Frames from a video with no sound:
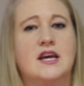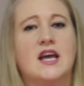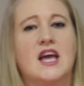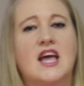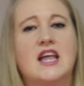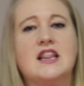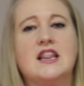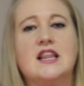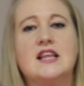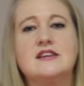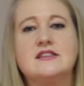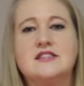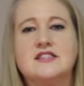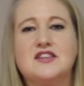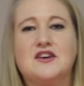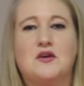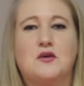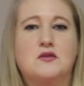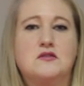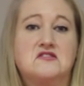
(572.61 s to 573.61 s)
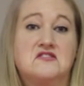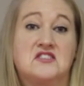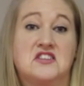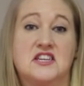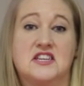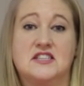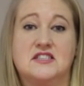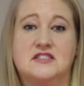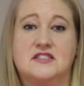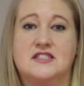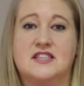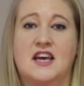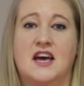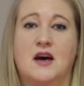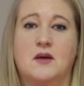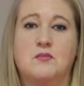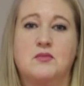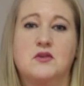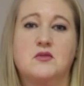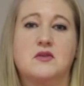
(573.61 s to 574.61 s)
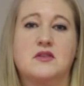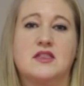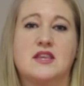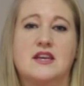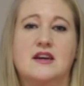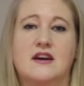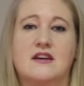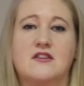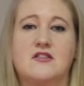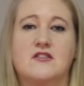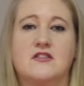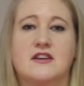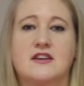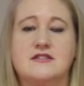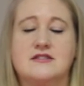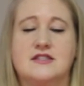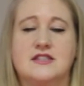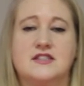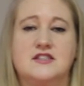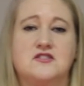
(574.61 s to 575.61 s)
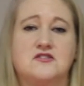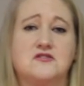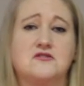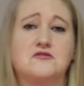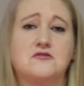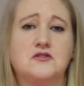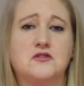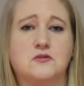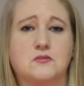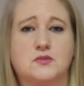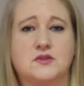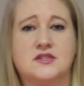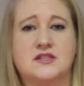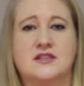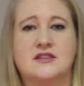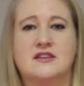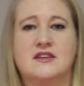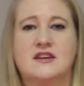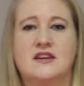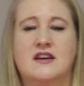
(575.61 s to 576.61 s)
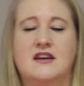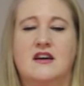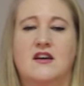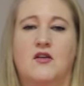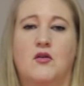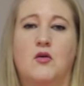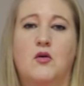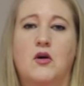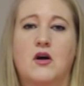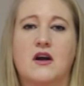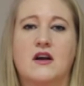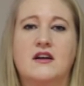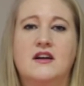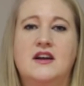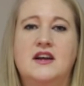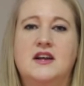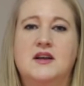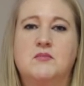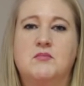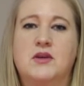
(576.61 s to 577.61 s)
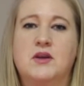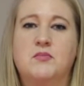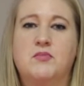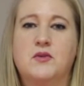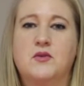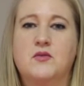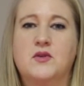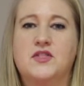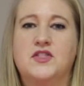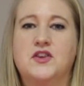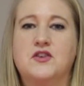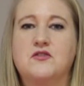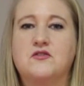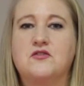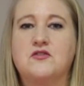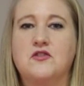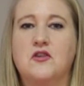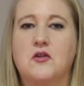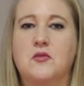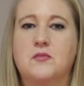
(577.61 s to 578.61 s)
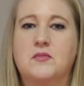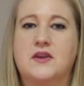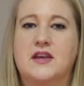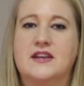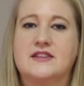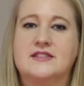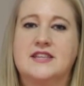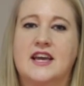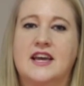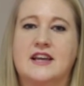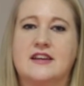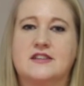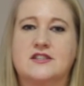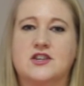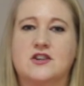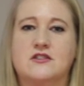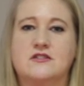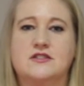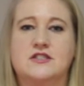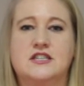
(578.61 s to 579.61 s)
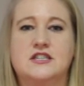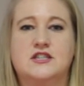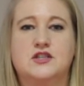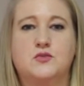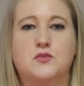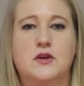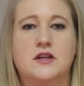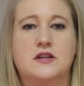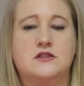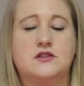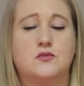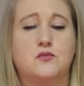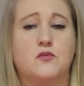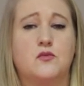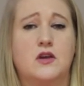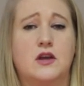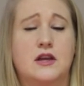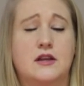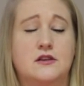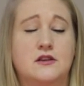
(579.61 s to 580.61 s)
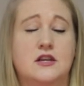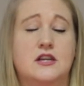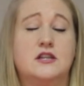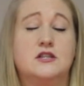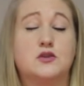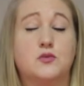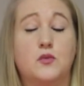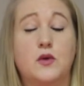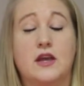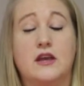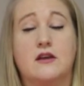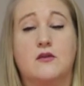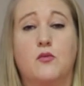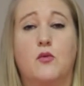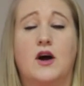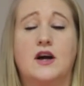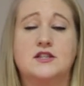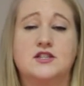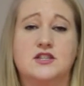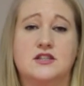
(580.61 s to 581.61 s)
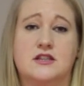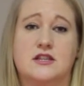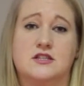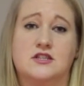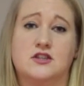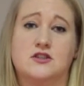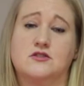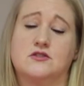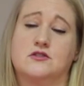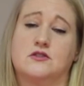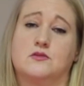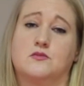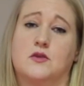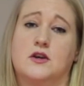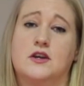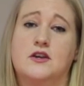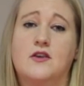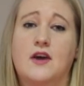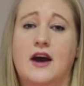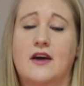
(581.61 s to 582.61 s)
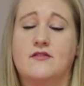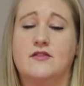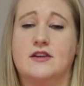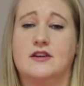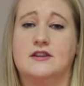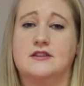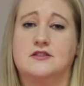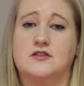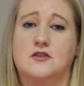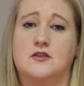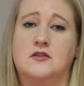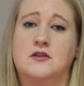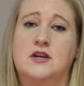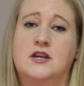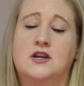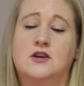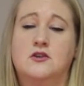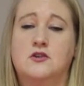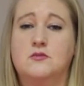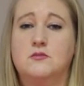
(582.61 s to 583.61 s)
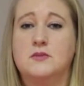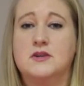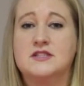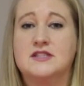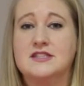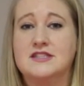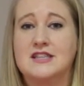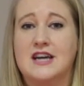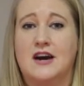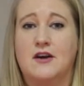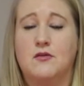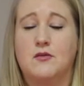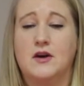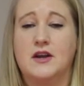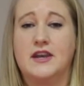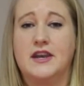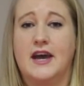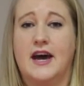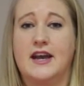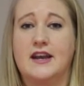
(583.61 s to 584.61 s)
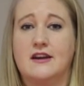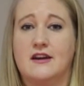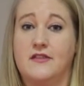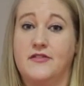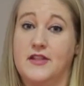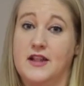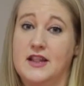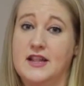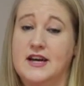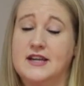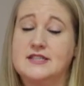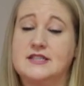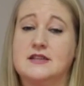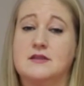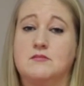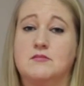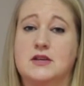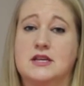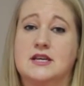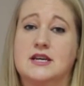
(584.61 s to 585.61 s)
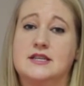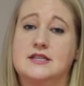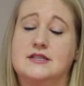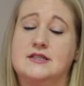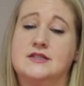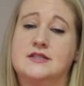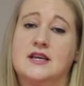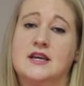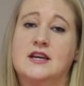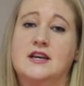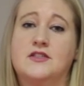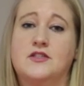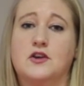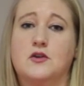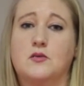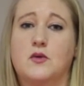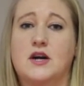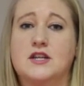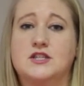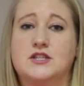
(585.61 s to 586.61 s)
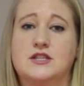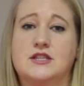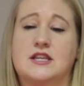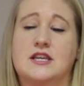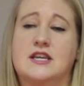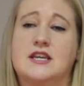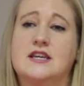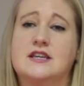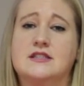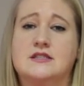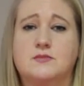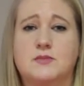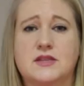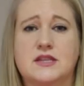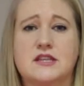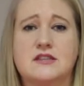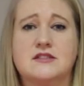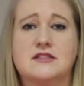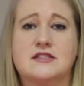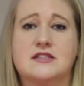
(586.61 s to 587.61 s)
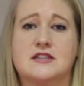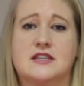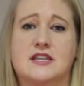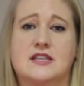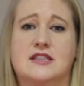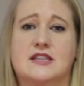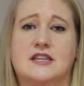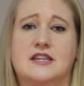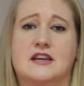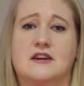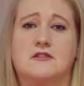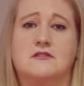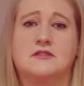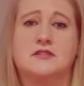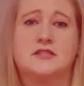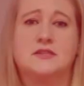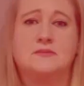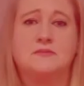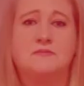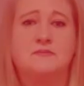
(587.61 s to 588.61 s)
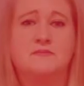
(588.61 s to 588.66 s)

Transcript: Enlist the older kids to help you with the younger kids in your groups. Or people with your group can take turns each week watching the children, where you have an adult who misses out one night on the lesson because they're watching the kids, but they'll still get the notes.